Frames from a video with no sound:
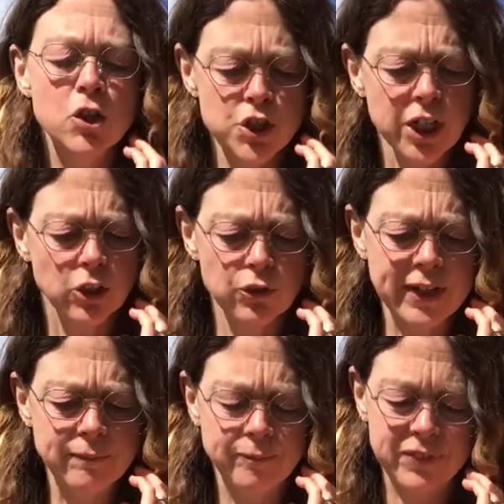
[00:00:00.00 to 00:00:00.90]

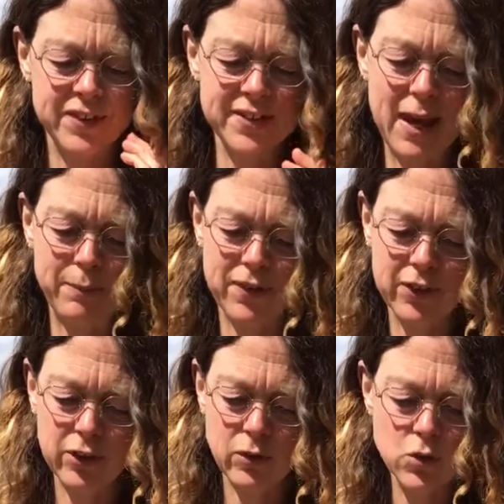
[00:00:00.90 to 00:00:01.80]
Children, snapped the
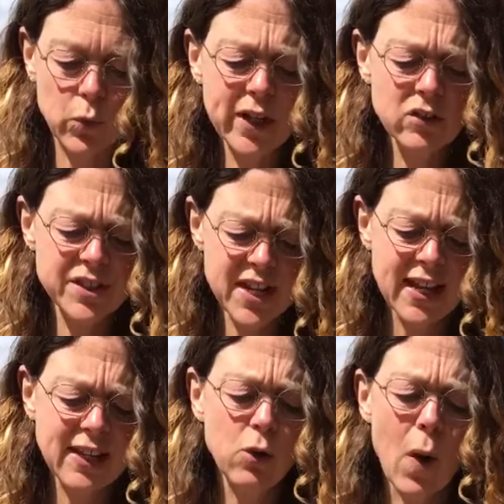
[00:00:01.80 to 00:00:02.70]
goose, we're
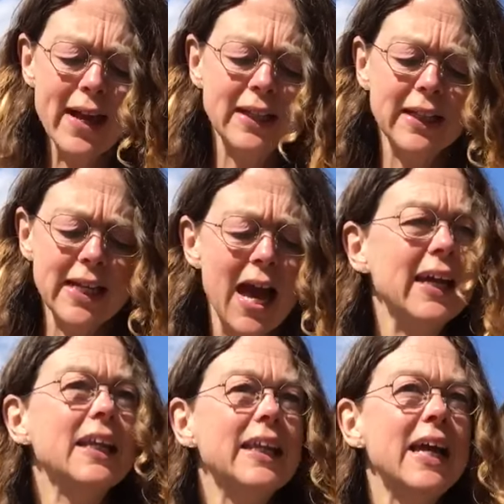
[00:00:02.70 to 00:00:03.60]
staying quietly
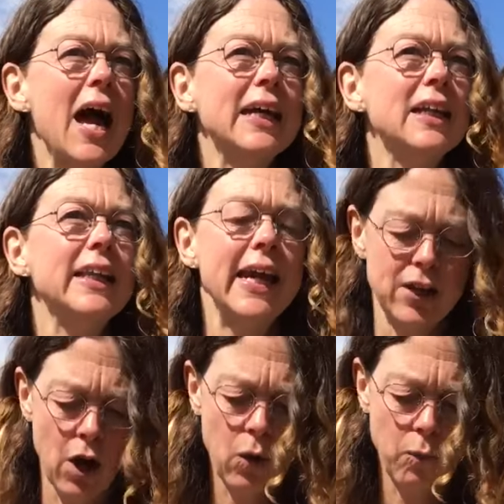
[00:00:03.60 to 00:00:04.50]
at
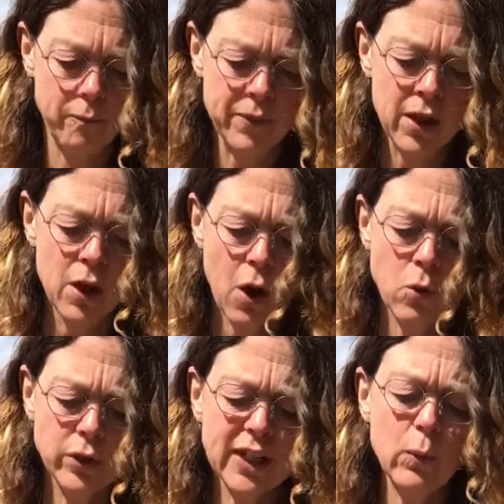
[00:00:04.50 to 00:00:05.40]
home.
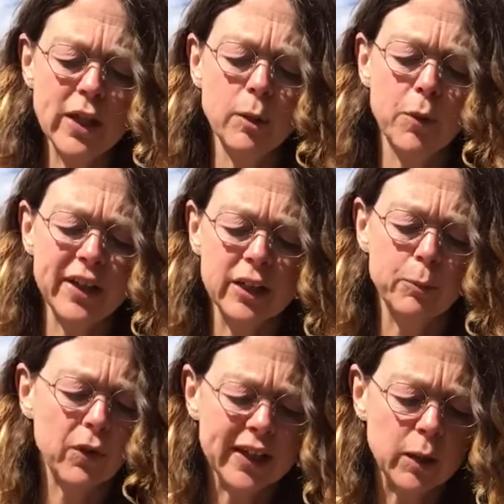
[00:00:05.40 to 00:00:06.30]
Only Wilbur
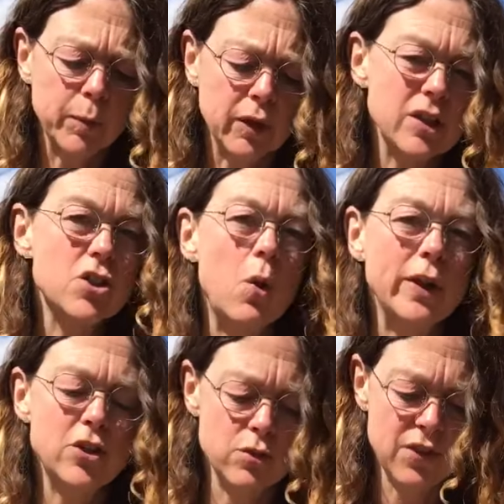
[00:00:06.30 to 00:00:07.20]
Ilber is
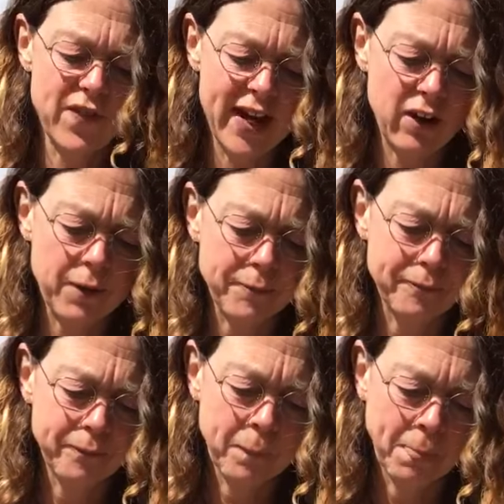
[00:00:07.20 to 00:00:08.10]
going to the fair.
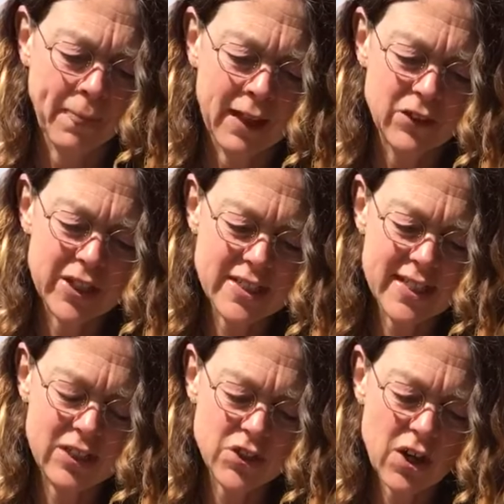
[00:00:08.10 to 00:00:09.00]
Just
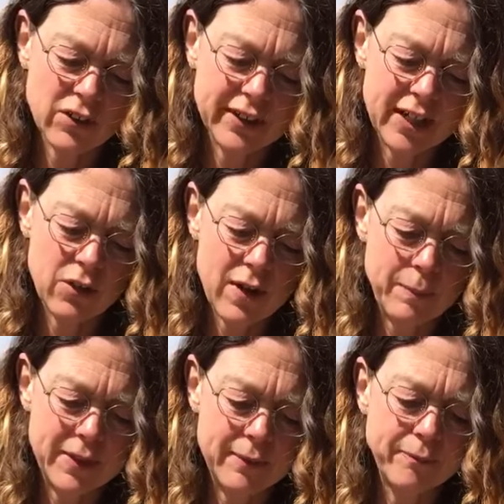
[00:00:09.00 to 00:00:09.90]
then Charlotte
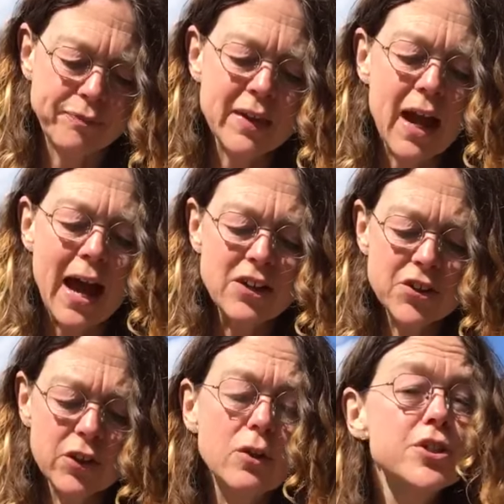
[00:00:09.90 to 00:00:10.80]
interrupted. I
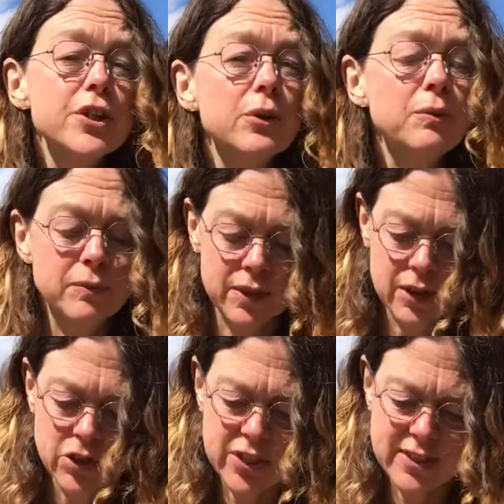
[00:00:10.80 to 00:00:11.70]
shall go too,
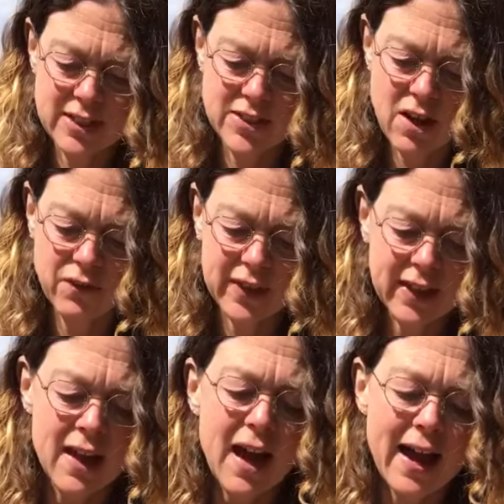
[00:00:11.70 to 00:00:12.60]
she said softly.
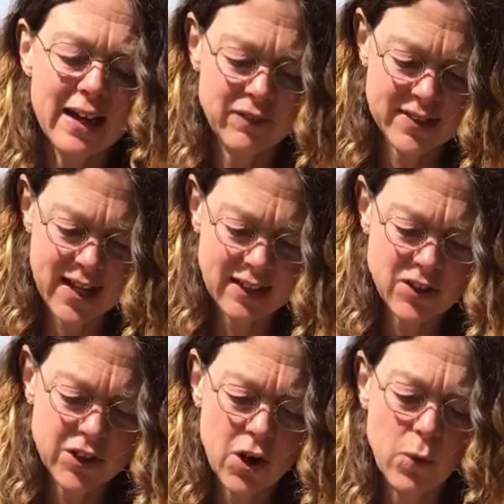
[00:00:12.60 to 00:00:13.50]
I have decided
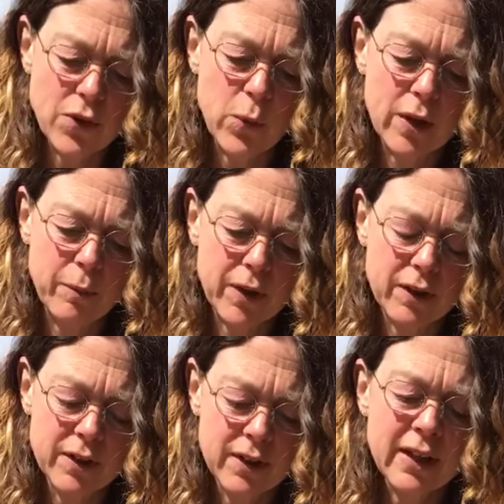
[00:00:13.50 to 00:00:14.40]
to go with Wilbur.
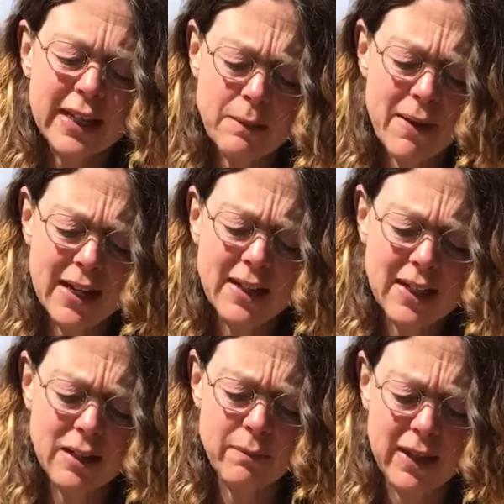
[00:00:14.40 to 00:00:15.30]
He may
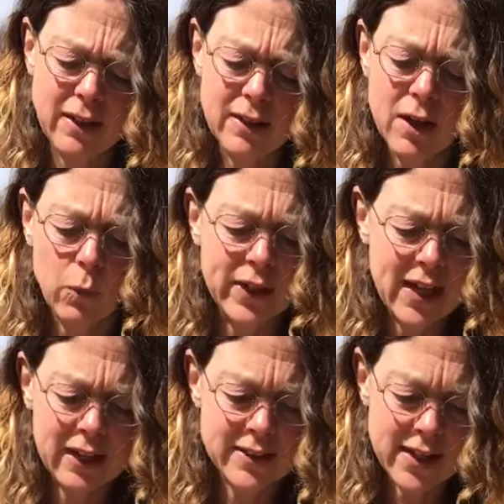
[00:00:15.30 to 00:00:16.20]
need me. We
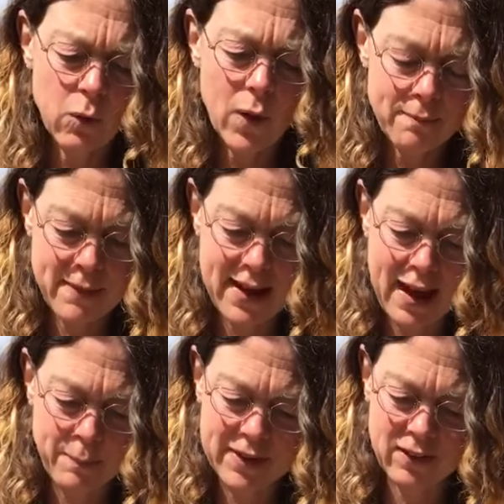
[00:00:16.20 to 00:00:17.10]
can't tell what may
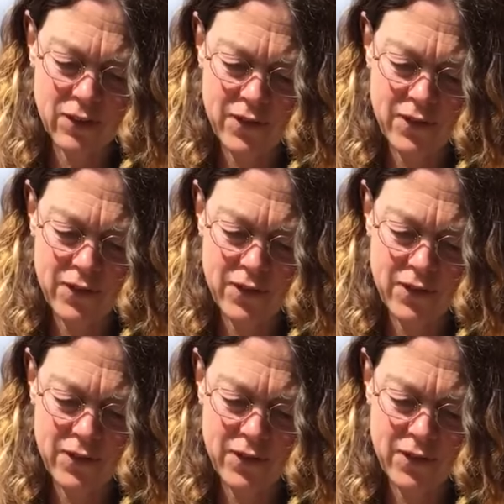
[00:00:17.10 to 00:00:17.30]
happen at the